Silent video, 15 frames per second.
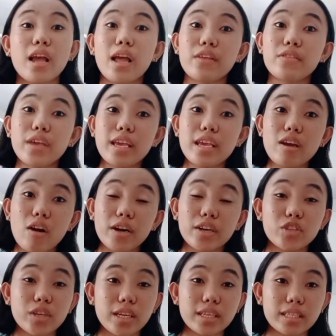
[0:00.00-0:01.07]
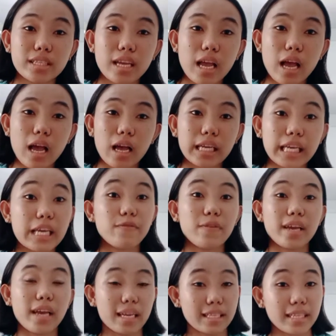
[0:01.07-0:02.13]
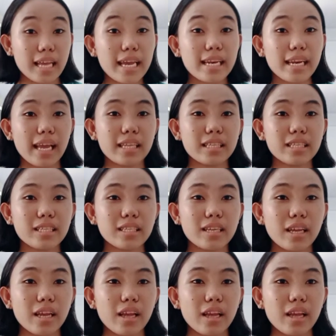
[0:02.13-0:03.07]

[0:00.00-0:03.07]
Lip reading: they are just giving us silence,